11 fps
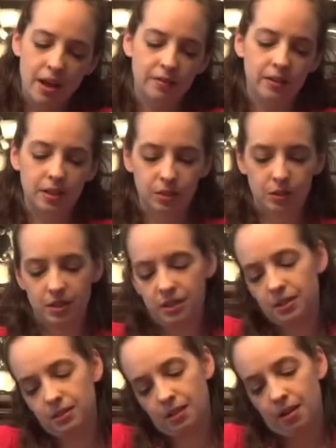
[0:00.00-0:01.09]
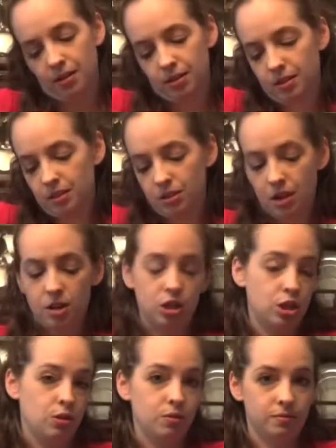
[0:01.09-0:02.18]
heavy, it's a decent size, it's kind of
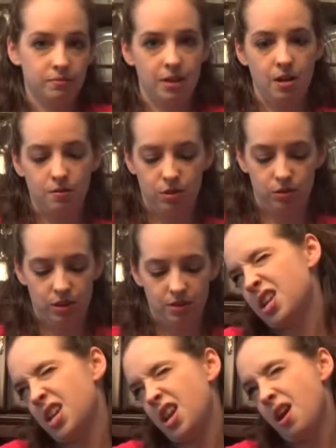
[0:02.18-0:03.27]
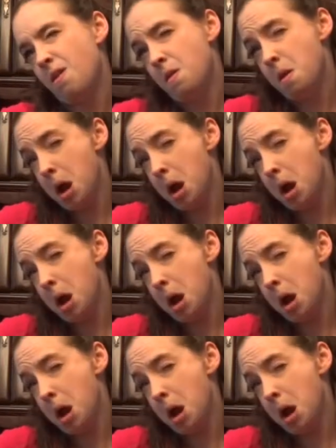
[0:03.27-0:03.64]
cute. I would use it, get it out.